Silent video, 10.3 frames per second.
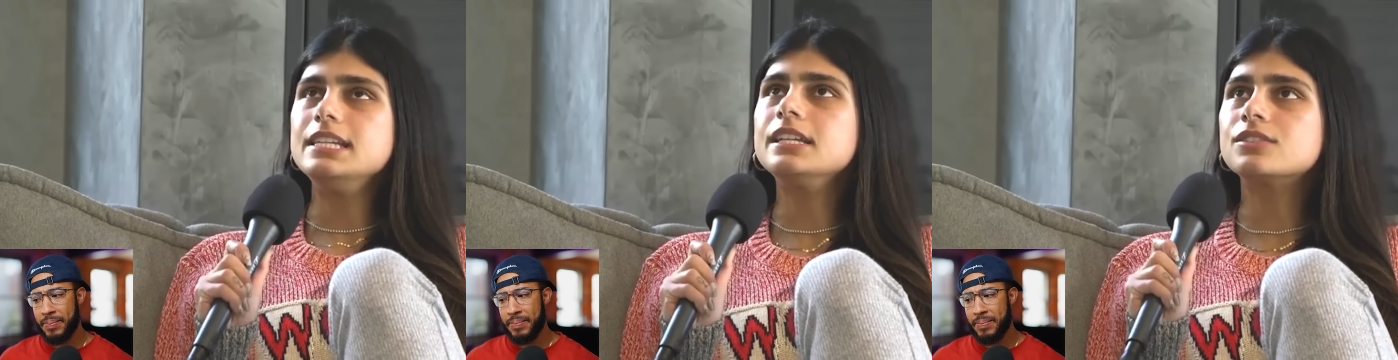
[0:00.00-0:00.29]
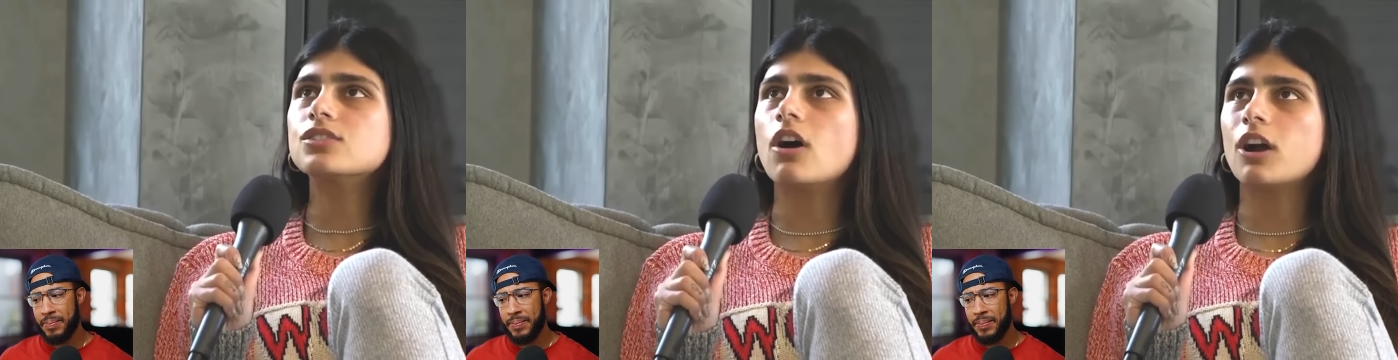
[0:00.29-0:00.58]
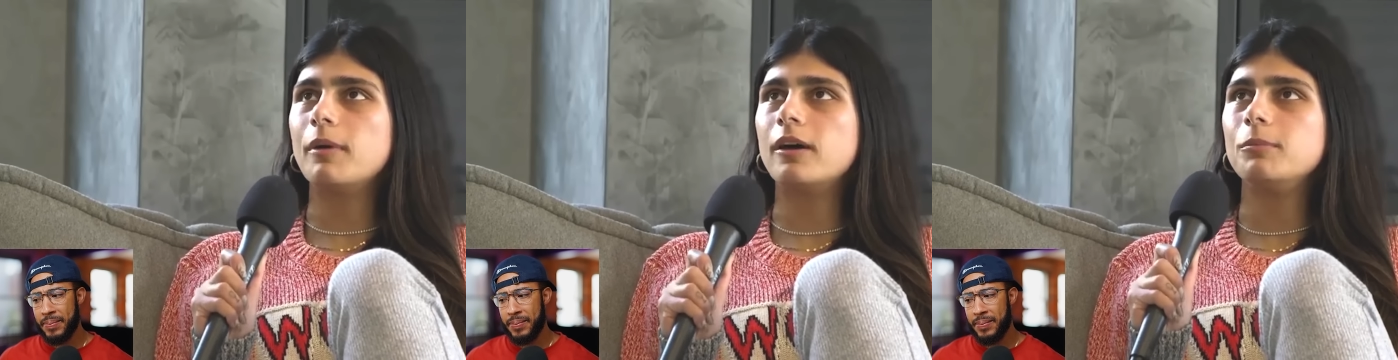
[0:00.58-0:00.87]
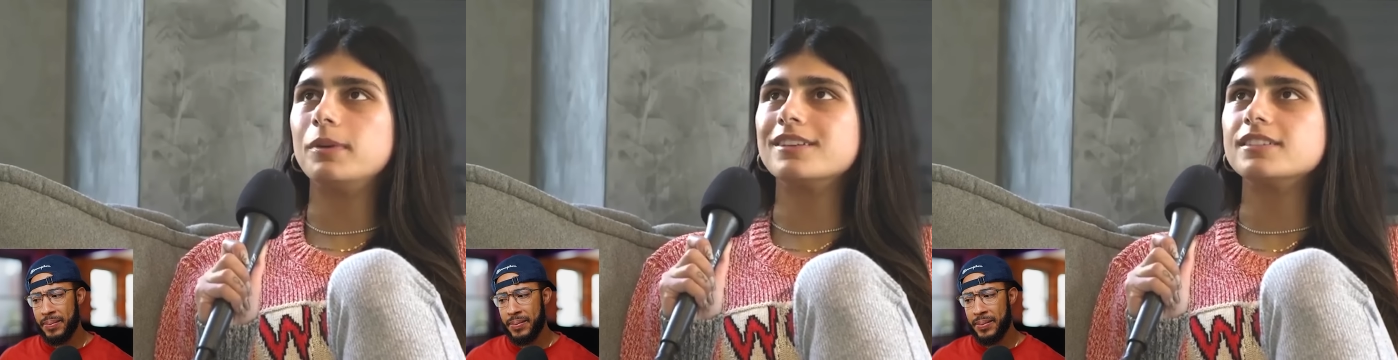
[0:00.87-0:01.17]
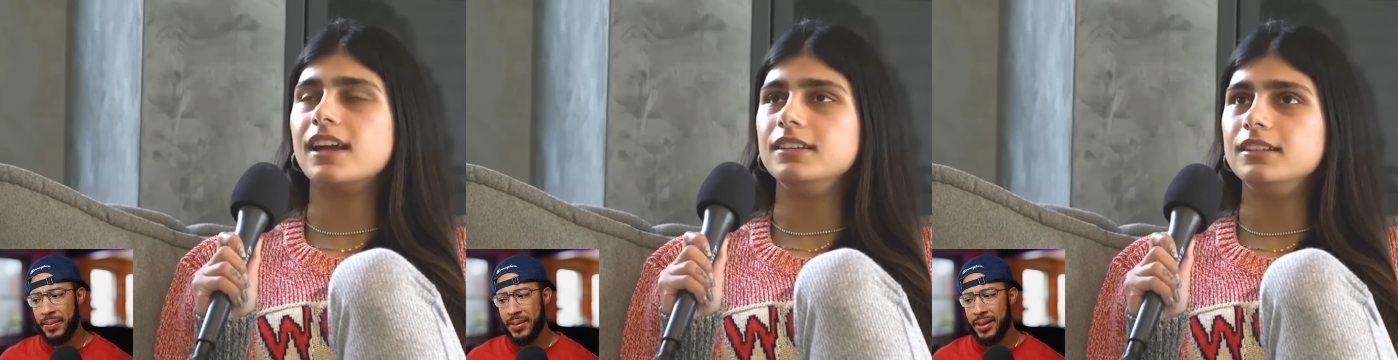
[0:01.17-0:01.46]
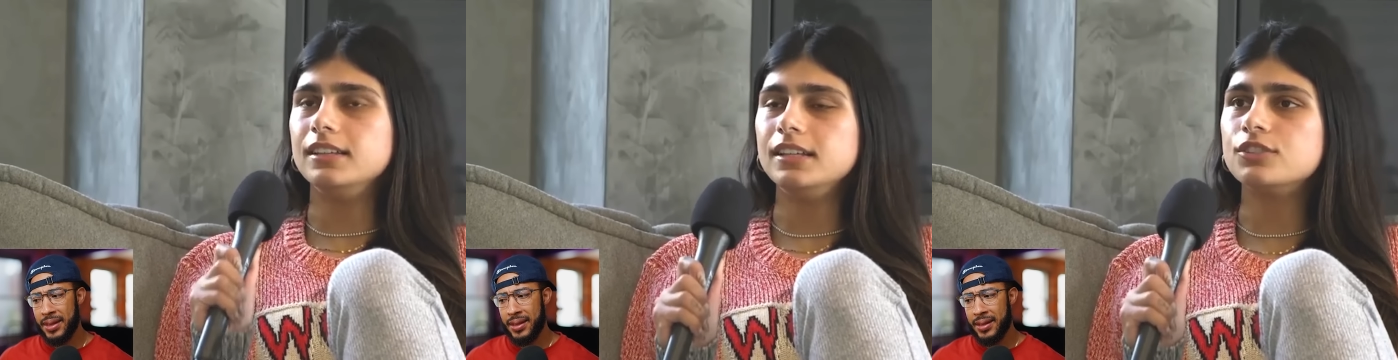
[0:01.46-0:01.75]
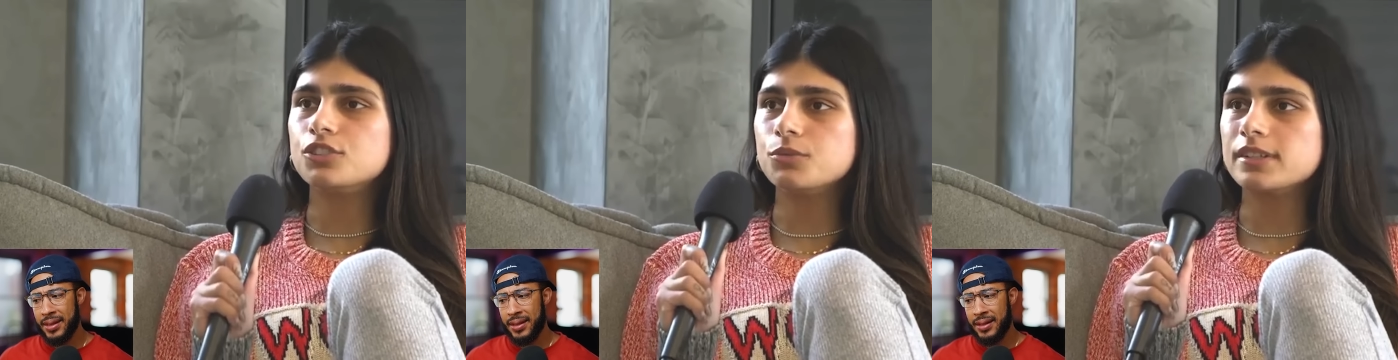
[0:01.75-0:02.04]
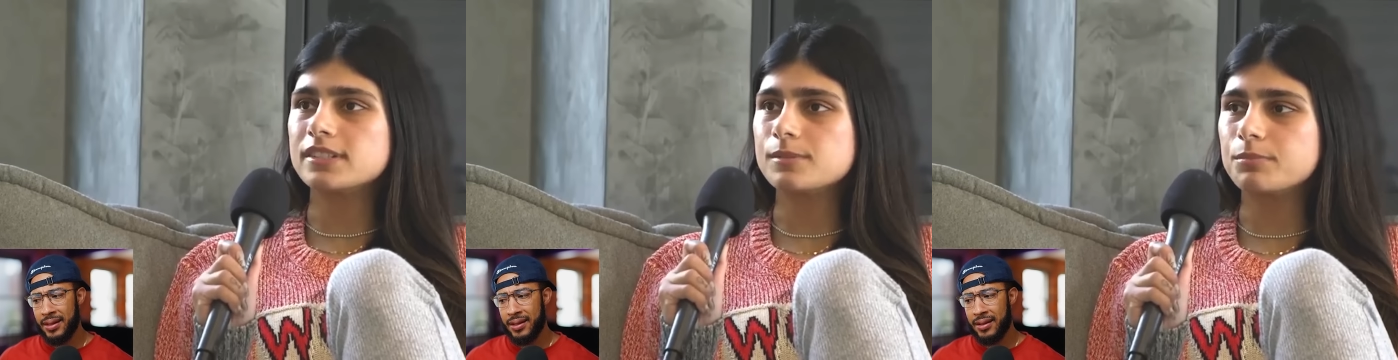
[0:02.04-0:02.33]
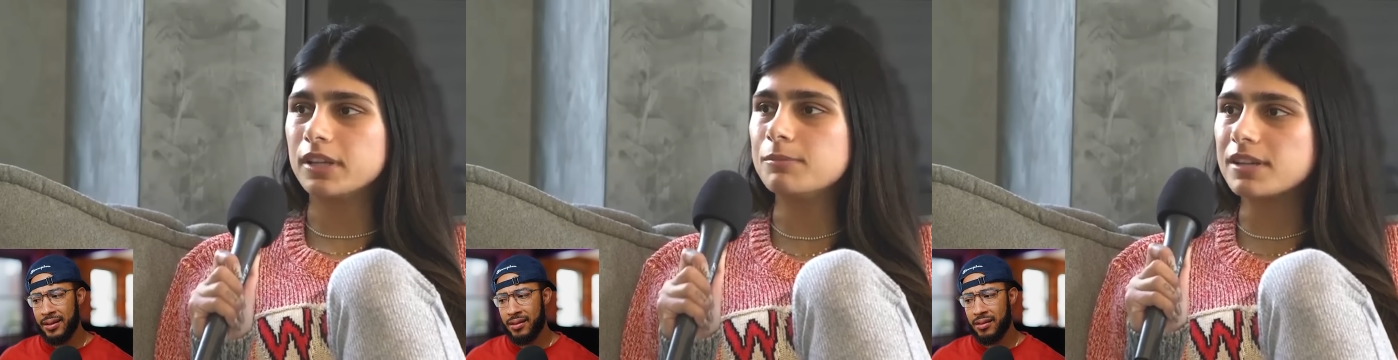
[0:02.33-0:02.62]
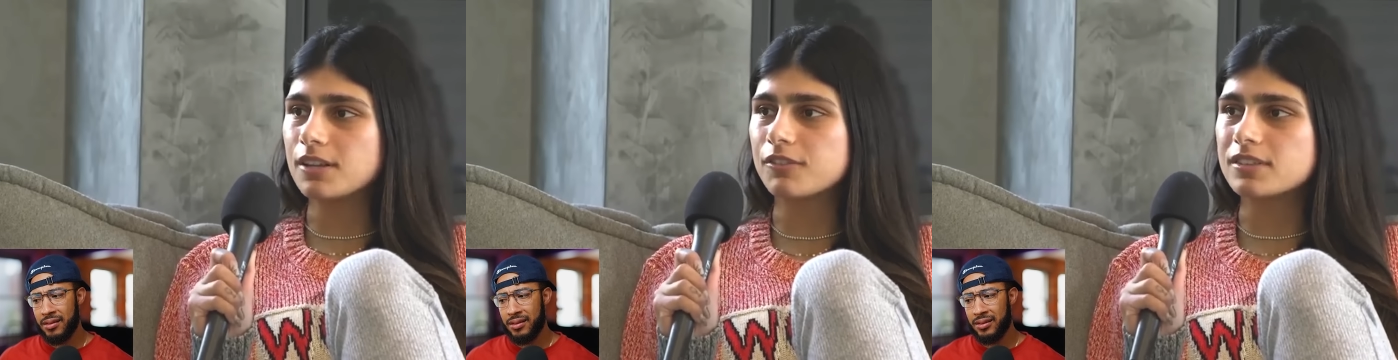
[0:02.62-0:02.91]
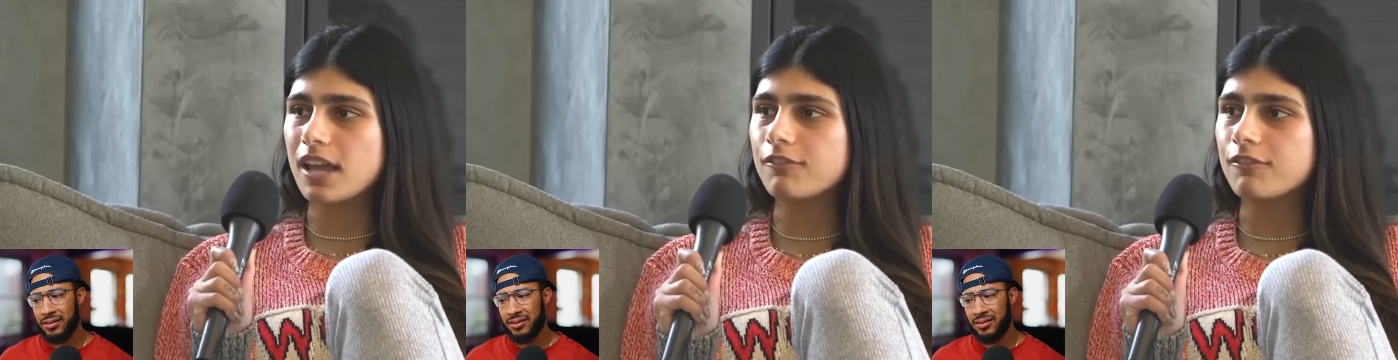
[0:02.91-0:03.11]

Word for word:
Speaker 1: need to talk about it because I need to explain myself because